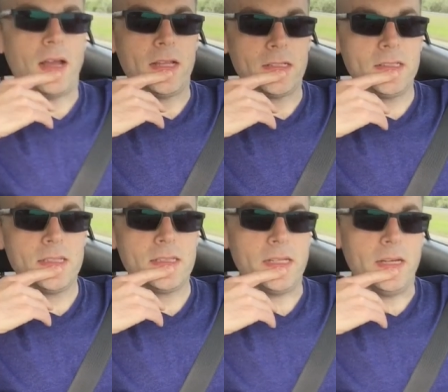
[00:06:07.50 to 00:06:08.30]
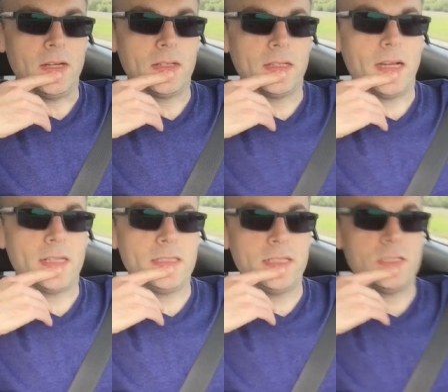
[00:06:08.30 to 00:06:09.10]
I could get there. I
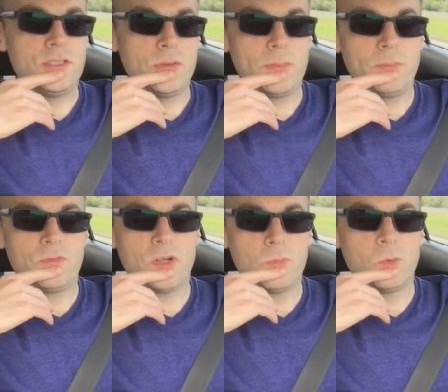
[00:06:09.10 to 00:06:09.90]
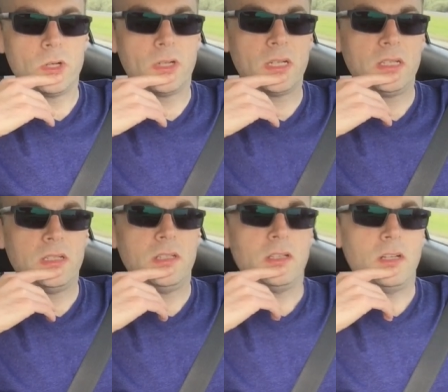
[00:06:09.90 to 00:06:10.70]
could get to and from work
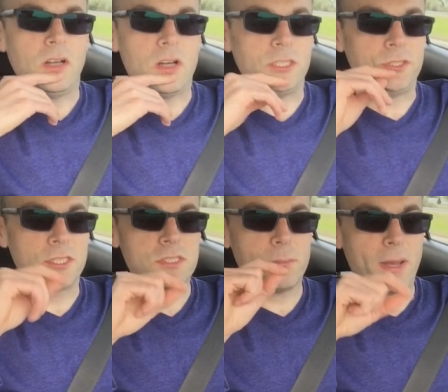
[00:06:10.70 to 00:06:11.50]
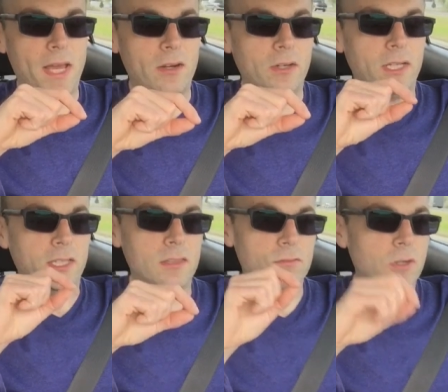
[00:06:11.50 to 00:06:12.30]
on just the battery
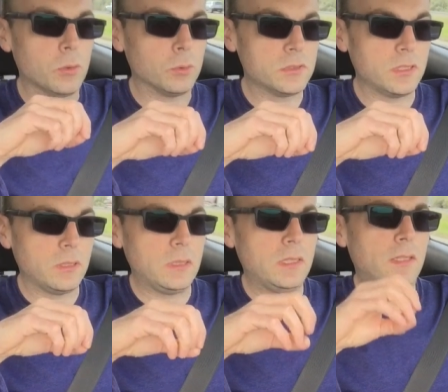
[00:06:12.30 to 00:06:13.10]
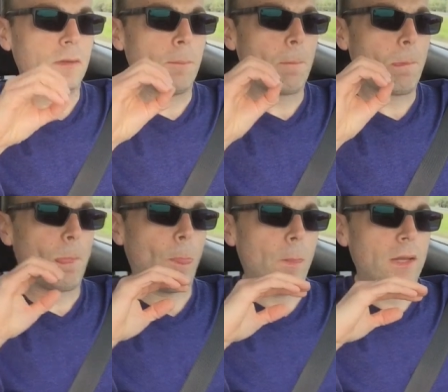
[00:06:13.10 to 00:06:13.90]
in the Volt
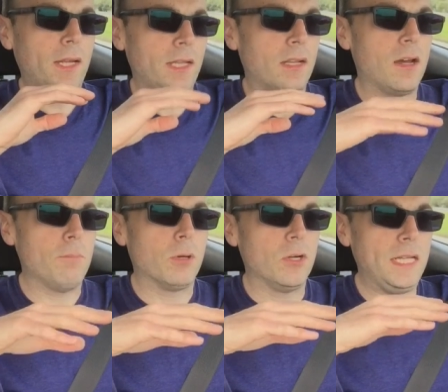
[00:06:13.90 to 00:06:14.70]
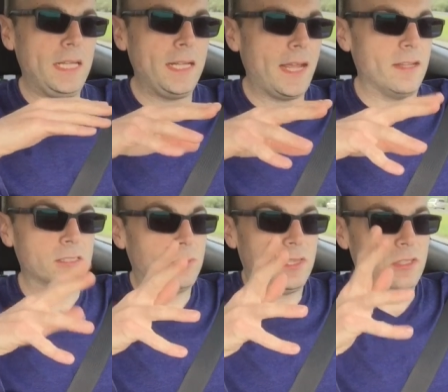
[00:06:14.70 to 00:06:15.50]
and not burn any
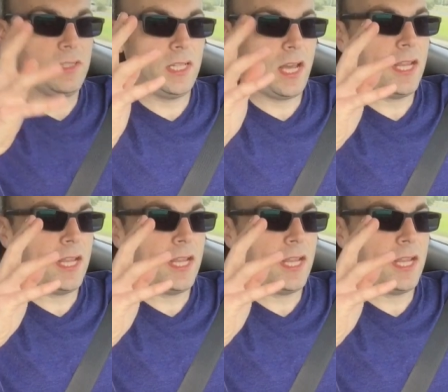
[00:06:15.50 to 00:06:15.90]
gas. So in theory, then